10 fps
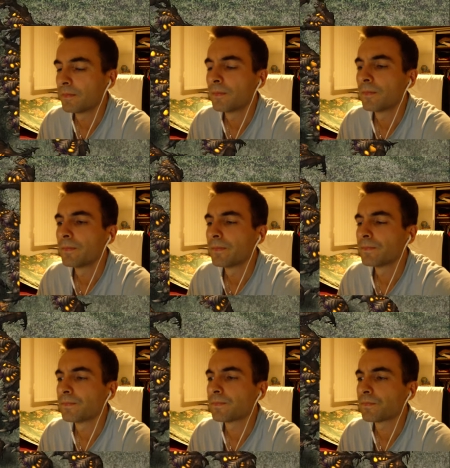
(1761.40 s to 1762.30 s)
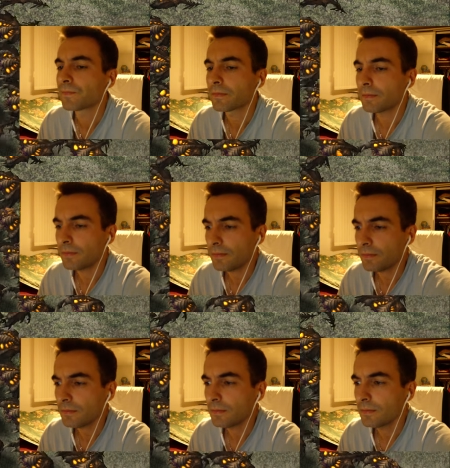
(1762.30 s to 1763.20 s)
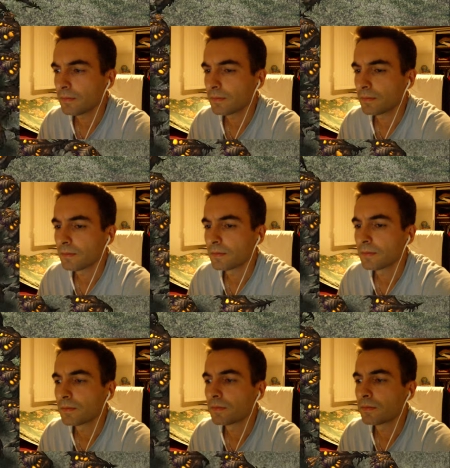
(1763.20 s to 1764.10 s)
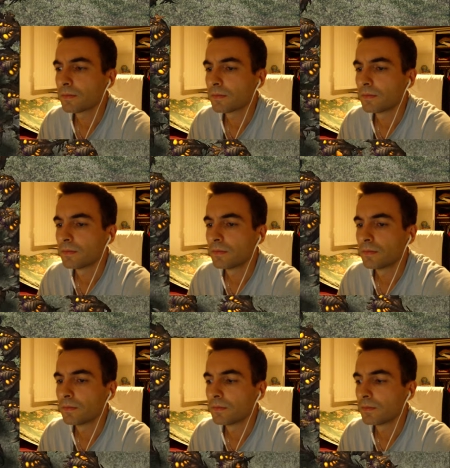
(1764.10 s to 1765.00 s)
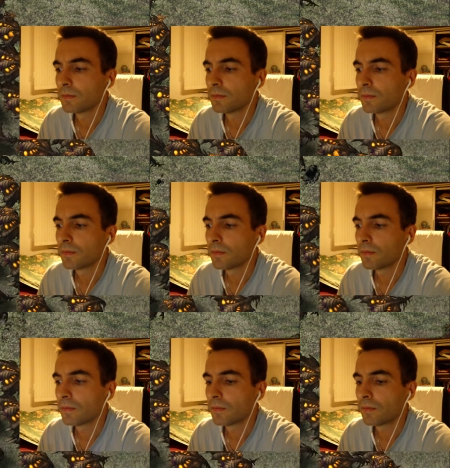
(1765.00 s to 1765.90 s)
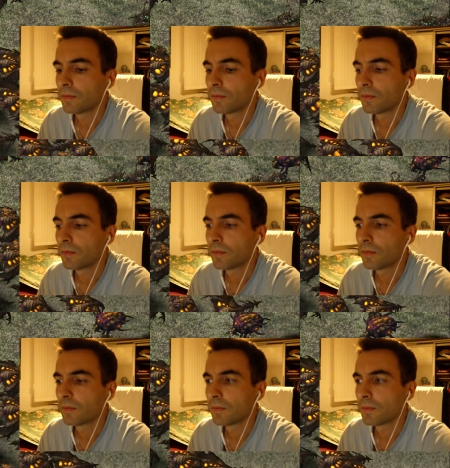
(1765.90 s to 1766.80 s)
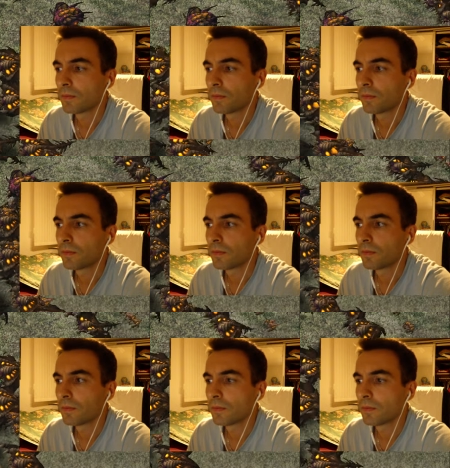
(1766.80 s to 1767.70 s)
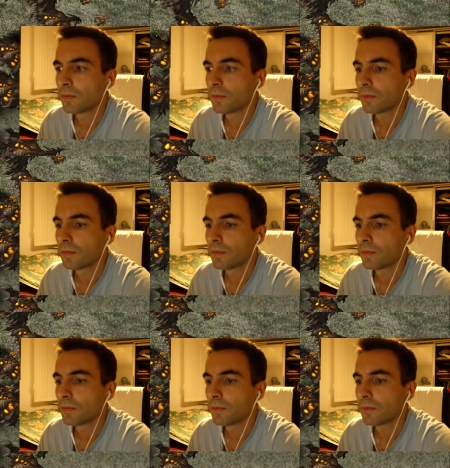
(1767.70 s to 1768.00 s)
(silence)